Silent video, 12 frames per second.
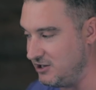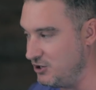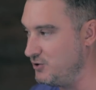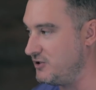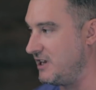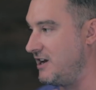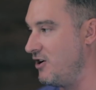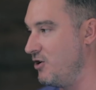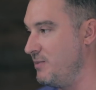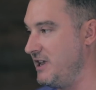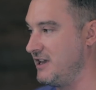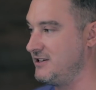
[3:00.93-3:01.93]
using
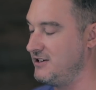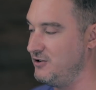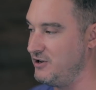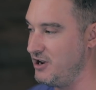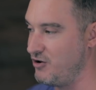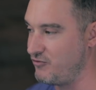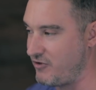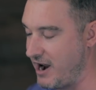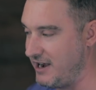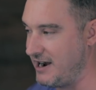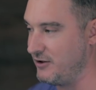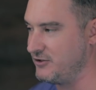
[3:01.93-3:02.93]
OBS Studio
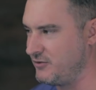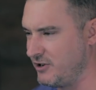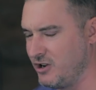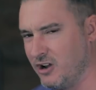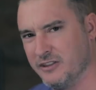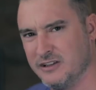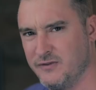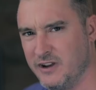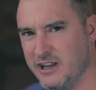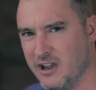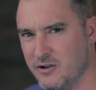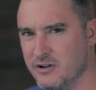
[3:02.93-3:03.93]
right now to record this
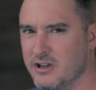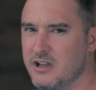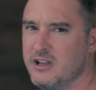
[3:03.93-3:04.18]
video.